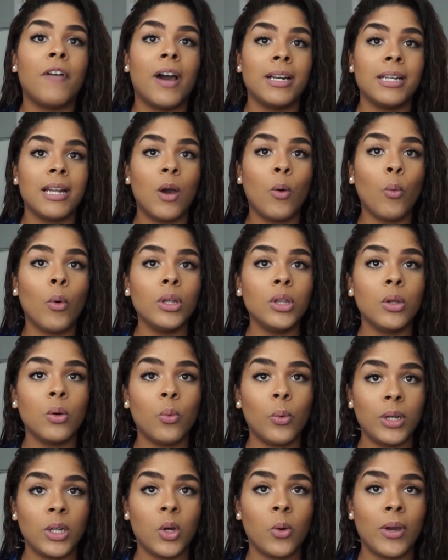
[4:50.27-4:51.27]
Find out when
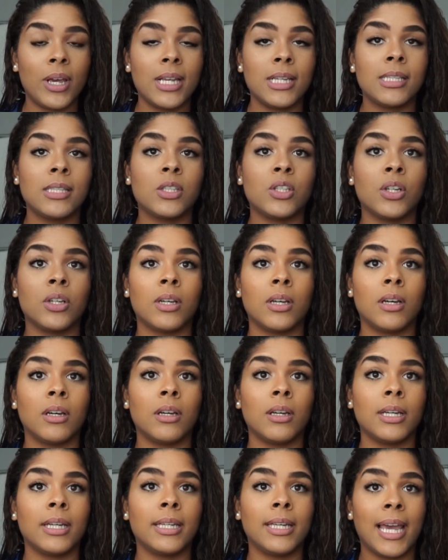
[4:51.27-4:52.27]
the window is
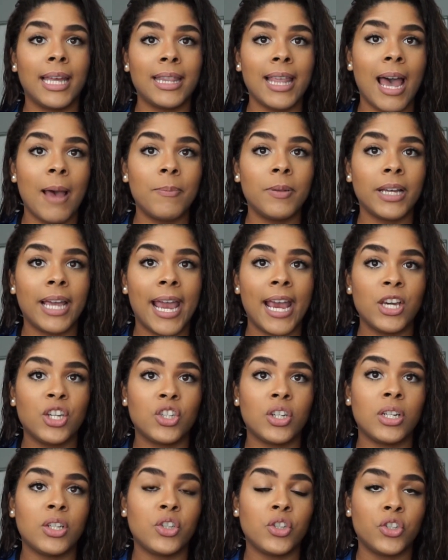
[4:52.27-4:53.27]
to get the
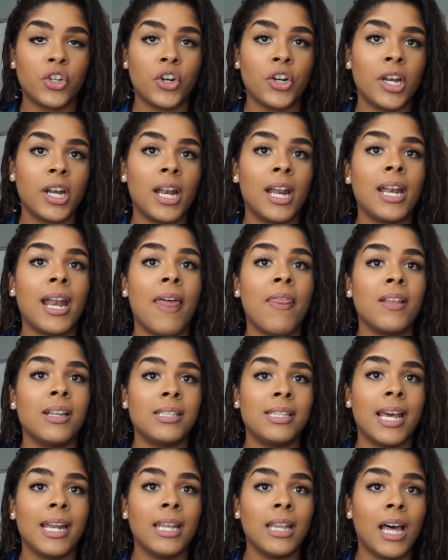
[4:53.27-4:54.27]
application, to turn it in, and
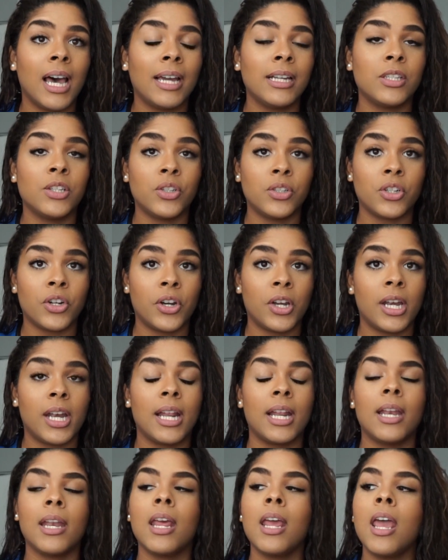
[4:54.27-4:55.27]
the deadline to turn it
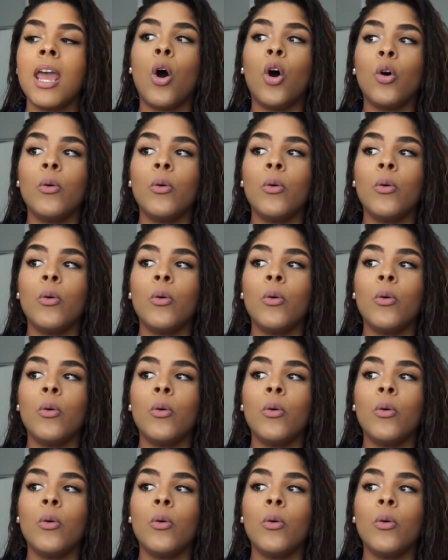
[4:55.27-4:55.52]
in.